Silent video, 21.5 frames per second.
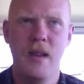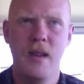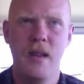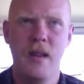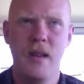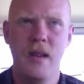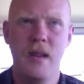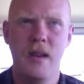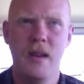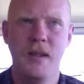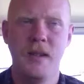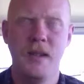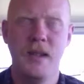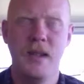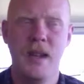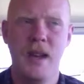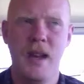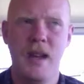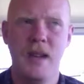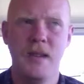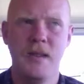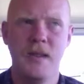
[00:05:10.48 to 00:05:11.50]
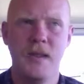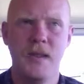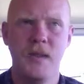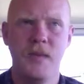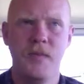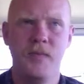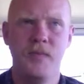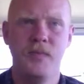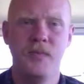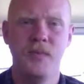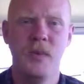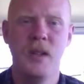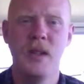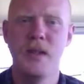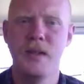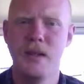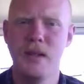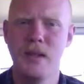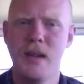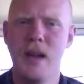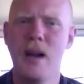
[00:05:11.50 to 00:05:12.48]
in a sense, because
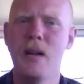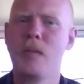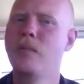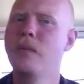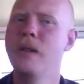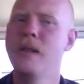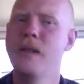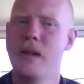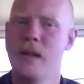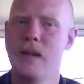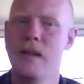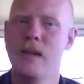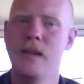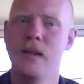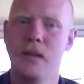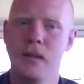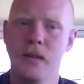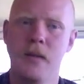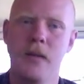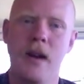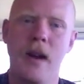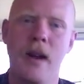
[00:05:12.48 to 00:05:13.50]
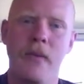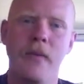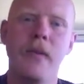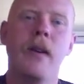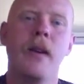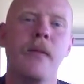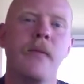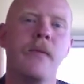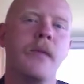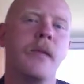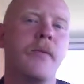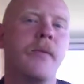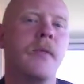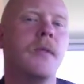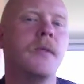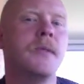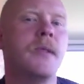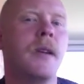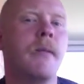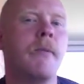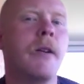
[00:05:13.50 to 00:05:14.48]
this album is instantly gratifying. From the
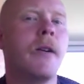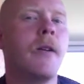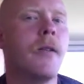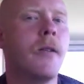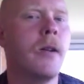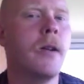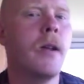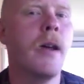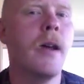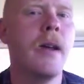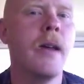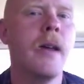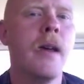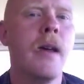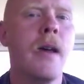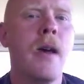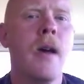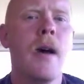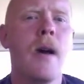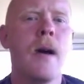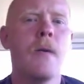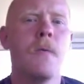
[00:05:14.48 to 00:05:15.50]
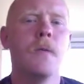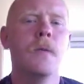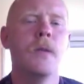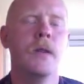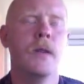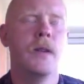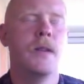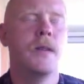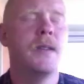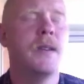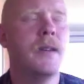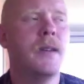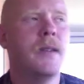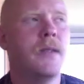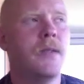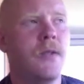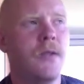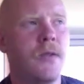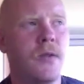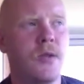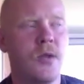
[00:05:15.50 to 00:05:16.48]
first time I heard it, I really did
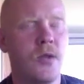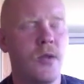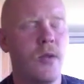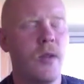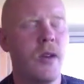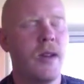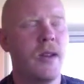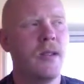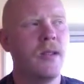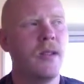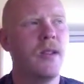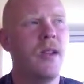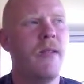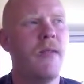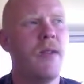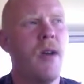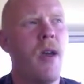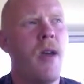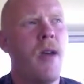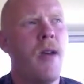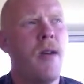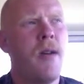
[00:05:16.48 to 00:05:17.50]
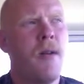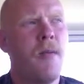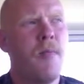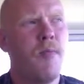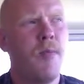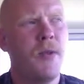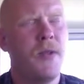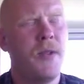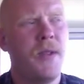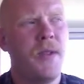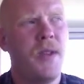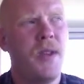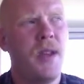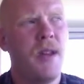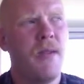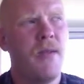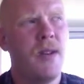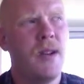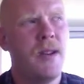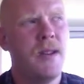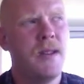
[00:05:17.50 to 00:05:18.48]
enjoy it and love it. But the thing
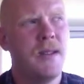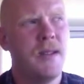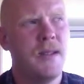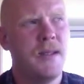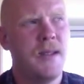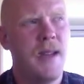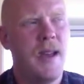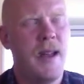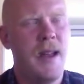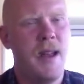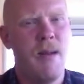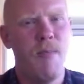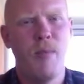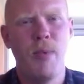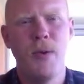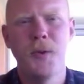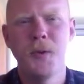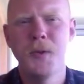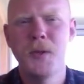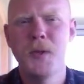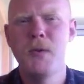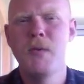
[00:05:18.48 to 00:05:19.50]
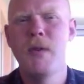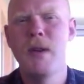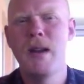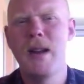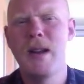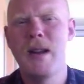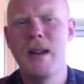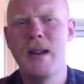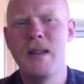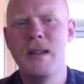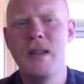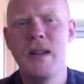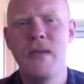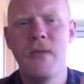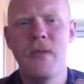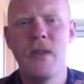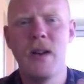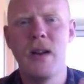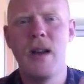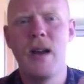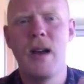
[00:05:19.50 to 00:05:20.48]
of it is that it pulls you in a
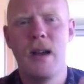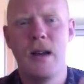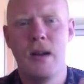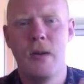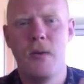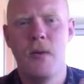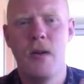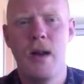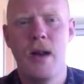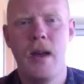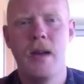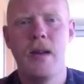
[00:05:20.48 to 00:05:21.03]
different kind of way.